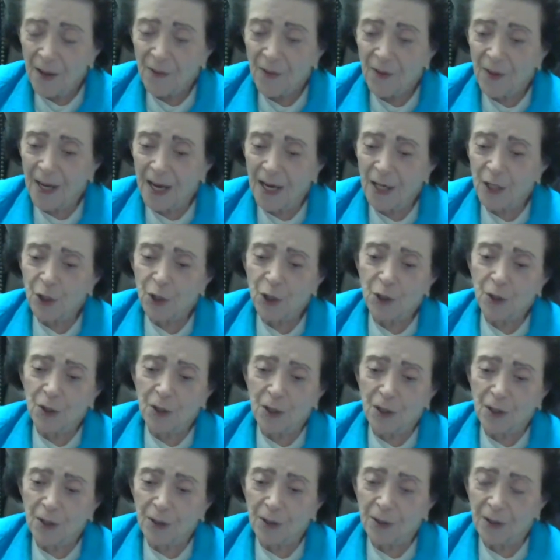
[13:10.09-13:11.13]
the National
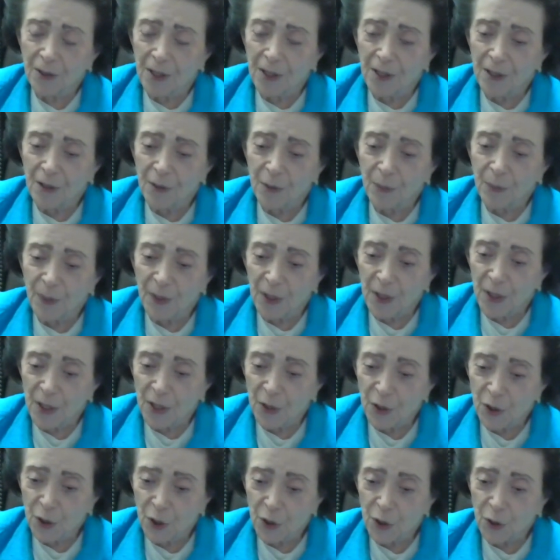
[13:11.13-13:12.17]
Heart, Lung, and Blood
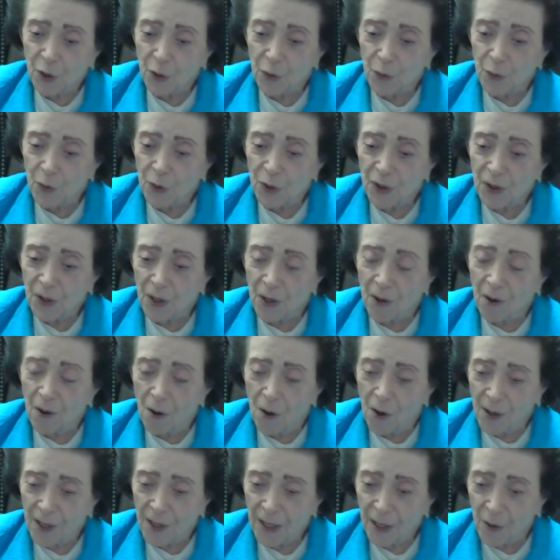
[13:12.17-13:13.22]
Institute's
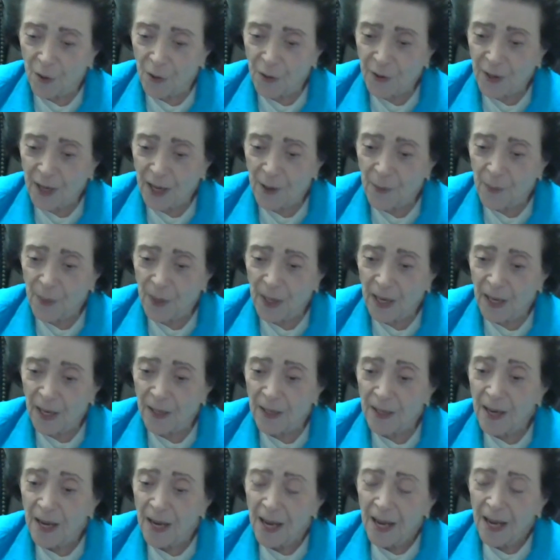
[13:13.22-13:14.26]
Heart Health
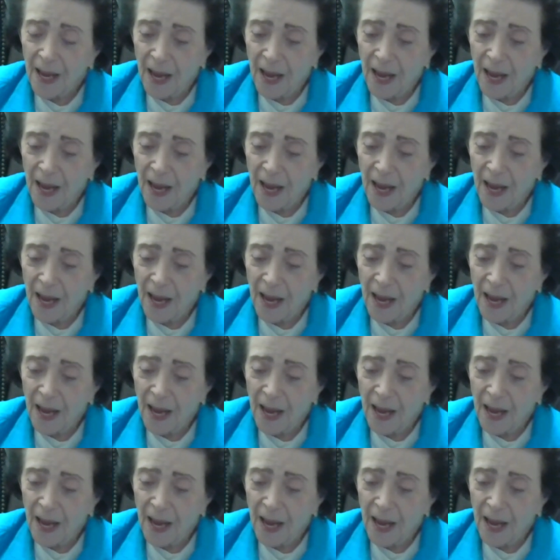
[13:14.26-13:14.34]
Campaign